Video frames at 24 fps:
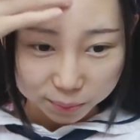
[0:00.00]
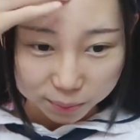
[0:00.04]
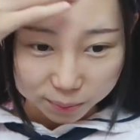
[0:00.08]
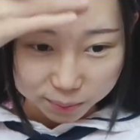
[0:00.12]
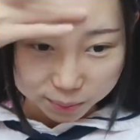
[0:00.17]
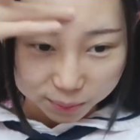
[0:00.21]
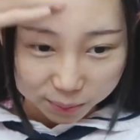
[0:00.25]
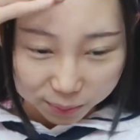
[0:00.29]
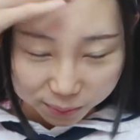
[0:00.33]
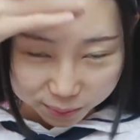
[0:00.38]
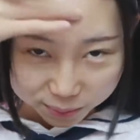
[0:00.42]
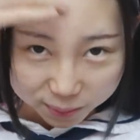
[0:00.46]

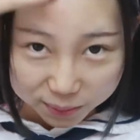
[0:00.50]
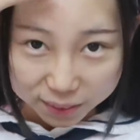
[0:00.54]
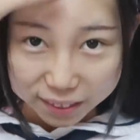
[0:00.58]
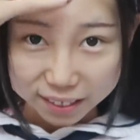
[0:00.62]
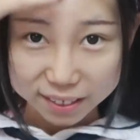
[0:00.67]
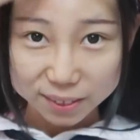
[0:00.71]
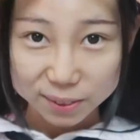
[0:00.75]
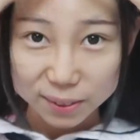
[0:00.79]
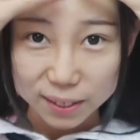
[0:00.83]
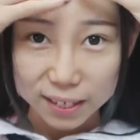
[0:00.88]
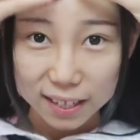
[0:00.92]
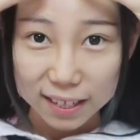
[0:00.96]

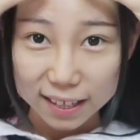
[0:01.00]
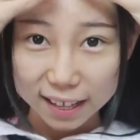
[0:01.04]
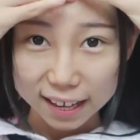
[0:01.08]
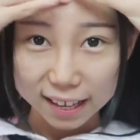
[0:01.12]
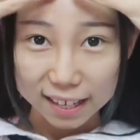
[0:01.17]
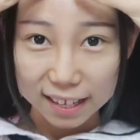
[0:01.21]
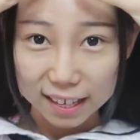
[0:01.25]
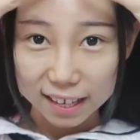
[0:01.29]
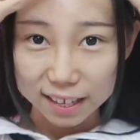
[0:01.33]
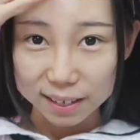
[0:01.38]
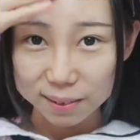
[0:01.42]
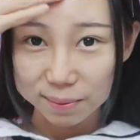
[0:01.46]
If you
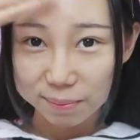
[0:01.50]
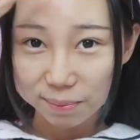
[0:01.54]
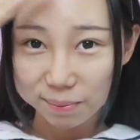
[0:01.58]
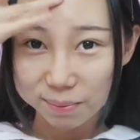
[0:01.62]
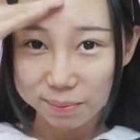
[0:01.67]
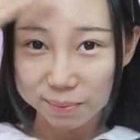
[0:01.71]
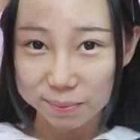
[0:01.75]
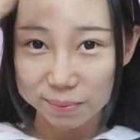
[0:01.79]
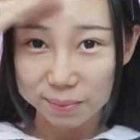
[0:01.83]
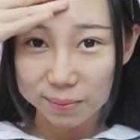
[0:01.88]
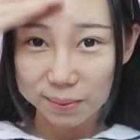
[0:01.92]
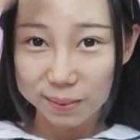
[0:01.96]
like it.
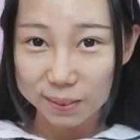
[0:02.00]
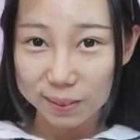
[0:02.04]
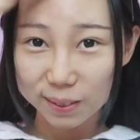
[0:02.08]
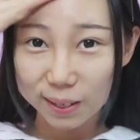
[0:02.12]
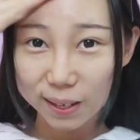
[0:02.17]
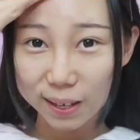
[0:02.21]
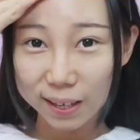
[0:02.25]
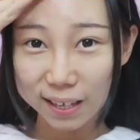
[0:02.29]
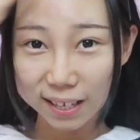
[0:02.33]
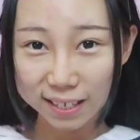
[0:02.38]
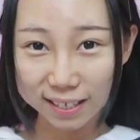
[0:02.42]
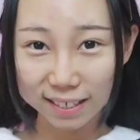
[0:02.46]

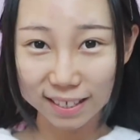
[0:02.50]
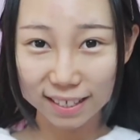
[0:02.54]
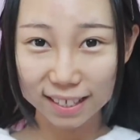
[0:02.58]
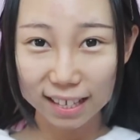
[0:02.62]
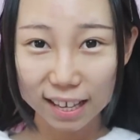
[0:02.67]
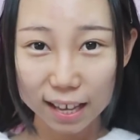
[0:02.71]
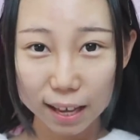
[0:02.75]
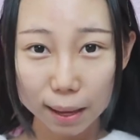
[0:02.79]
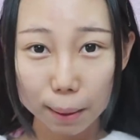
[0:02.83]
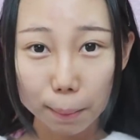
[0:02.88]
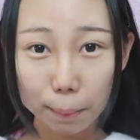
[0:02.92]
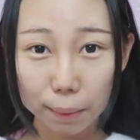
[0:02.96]

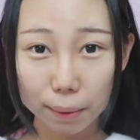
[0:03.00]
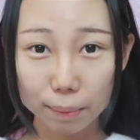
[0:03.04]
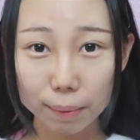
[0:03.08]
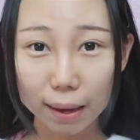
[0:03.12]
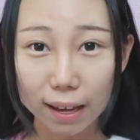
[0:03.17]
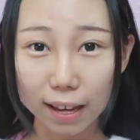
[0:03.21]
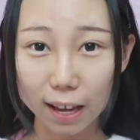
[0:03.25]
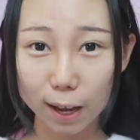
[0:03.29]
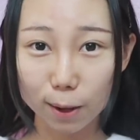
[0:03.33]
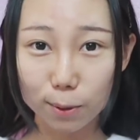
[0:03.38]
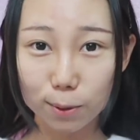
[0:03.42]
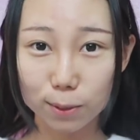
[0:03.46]
Bye
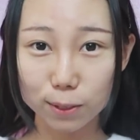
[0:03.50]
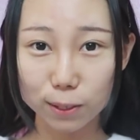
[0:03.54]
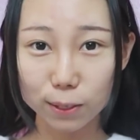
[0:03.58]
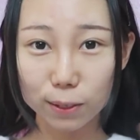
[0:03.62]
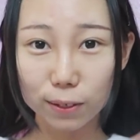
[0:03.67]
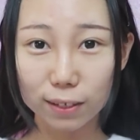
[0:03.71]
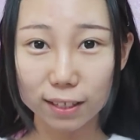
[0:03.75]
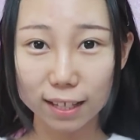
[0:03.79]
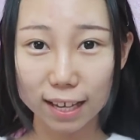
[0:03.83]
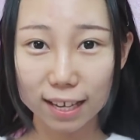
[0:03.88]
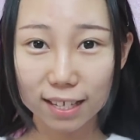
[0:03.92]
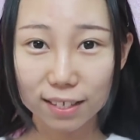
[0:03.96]
bye, I will see you
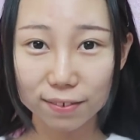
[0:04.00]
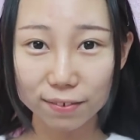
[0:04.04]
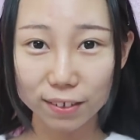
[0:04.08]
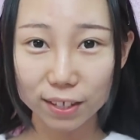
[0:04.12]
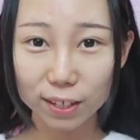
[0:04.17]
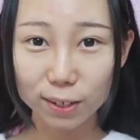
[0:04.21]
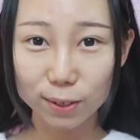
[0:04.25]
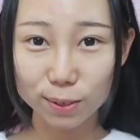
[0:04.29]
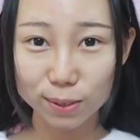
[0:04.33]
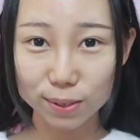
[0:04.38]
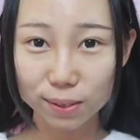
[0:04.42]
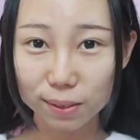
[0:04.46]
in the next
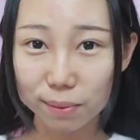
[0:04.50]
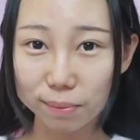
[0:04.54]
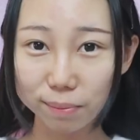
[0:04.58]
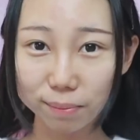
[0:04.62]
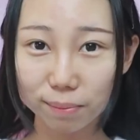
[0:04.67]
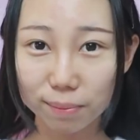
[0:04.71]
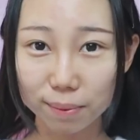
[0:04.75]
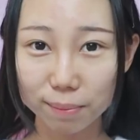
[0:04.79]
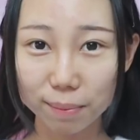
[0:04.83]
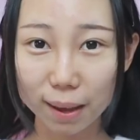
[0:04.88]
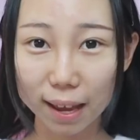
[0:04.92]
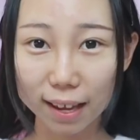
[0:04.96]
video soon.
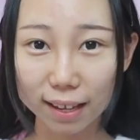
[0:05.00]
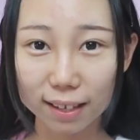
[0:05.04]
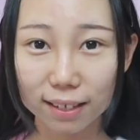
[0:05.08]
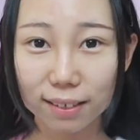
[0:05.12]
Bye bye.